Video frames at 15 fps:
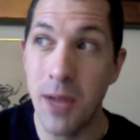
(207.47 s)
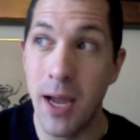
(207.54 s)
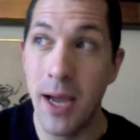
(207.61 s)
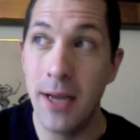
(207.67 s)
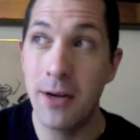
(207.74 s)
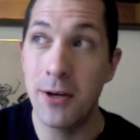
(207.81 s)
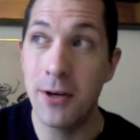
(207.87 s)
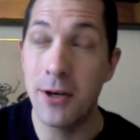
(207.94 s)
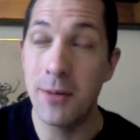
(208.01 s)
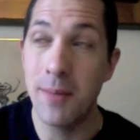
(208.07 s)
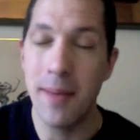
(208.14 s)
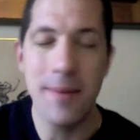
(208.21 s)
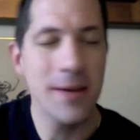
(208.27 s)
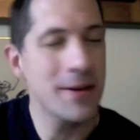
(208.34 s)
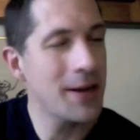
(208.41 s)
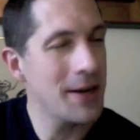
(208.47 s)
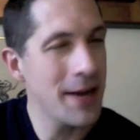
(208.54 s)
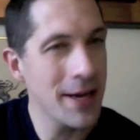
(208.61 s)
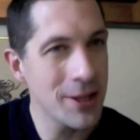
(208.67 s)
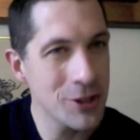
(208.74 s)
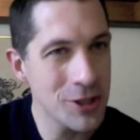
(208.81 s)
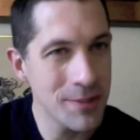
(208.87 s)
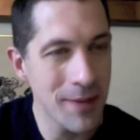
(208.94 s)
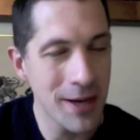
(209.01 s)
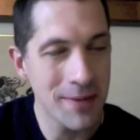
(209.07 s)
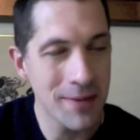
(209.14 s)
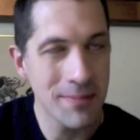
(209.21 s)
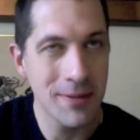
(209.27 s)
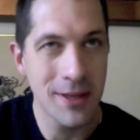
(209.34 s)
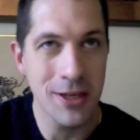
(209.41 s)
don't know, maybe an analogy
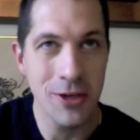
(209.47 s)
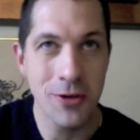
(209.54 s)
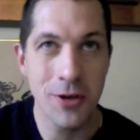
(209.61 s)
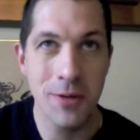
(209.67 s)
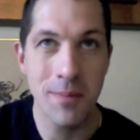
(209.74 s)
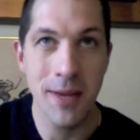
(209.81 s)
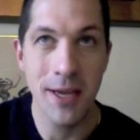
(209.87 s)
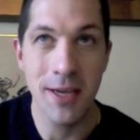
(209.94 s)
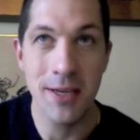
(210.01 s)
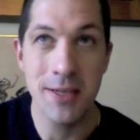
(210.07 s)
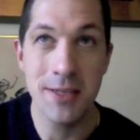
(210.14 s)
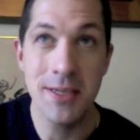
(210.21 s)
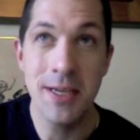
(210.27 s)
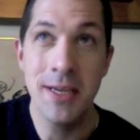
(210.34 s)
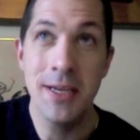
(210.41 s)
that you could make is,